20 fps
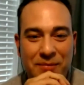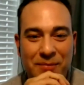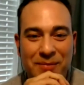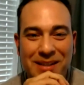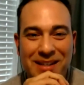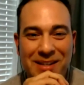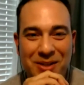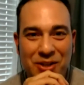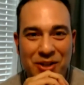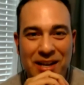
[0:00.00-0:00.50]

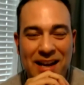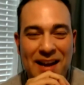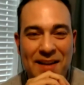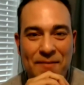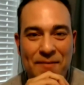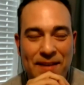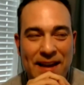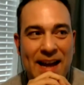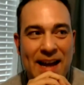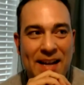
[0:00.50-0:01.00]
There's giant
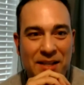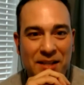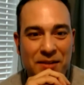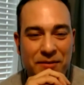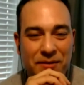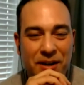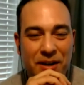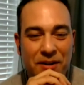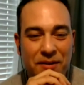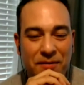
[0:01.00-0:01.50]
vats of,
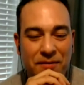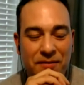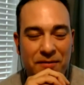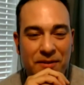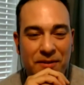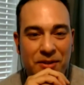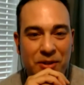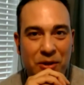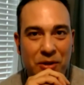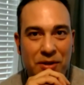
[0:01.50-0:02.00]
of a
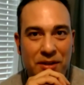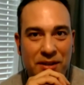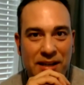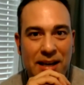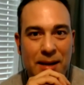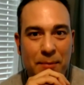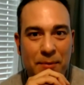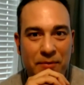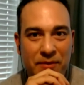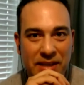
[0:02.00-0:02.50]
certain
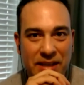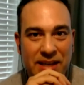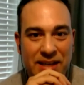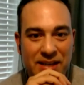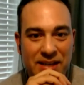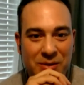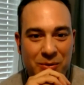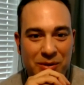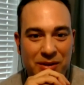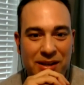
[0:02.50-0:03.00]
type of
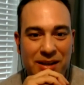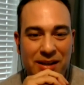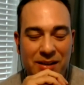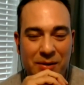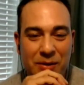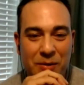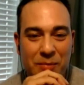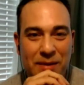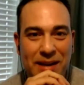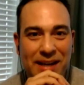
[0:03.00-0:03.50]
yeast where they
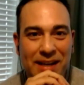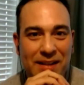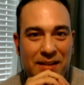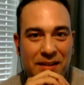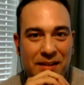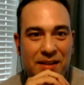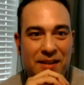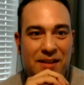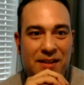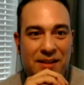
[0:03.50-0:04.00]
they're making
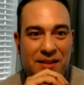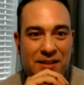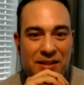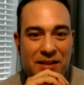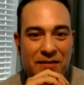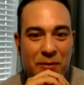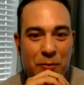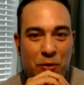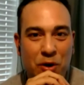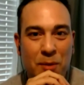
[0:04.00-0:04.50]
the, the stuff,
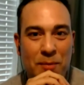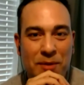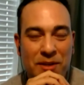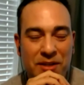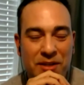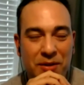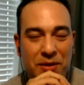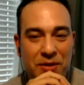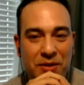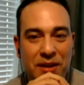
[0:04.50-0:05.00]
the raw
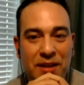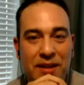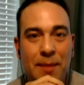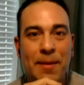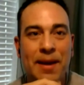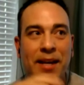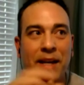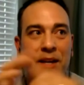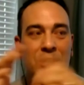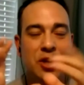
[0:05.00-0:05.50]
materials. They
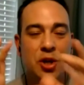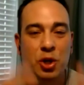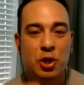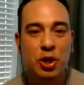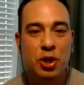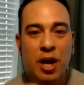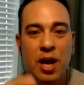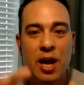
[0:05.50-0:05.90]
make they it.